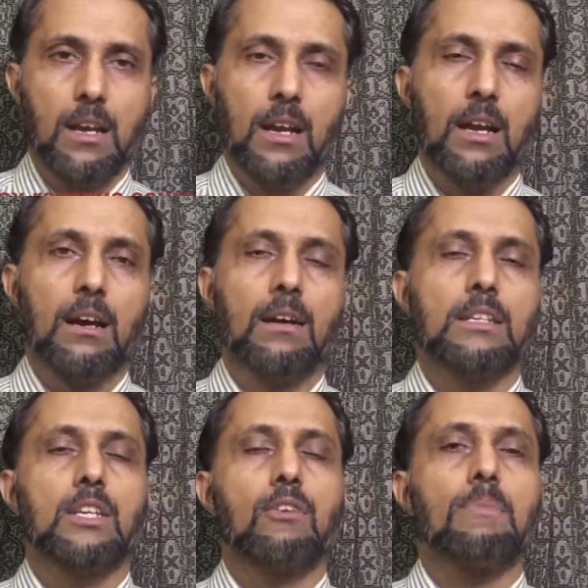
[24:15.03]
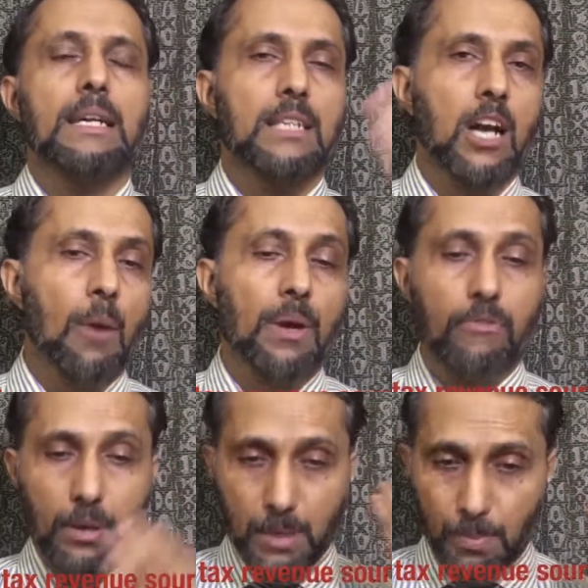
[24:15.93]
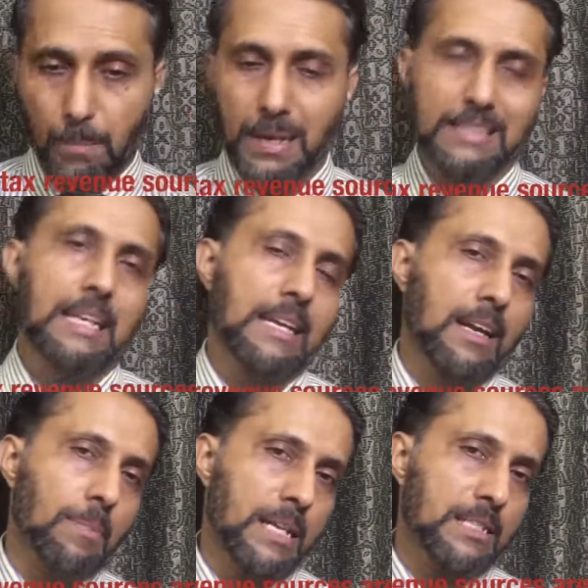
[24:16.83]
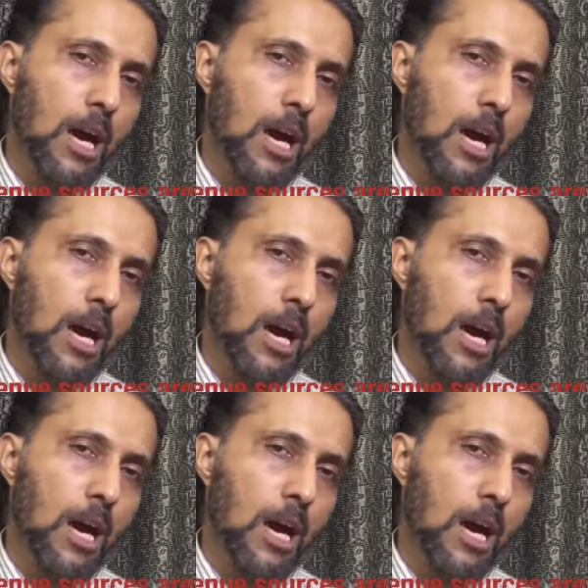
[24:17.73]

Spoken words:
received by the government from the public sector companies.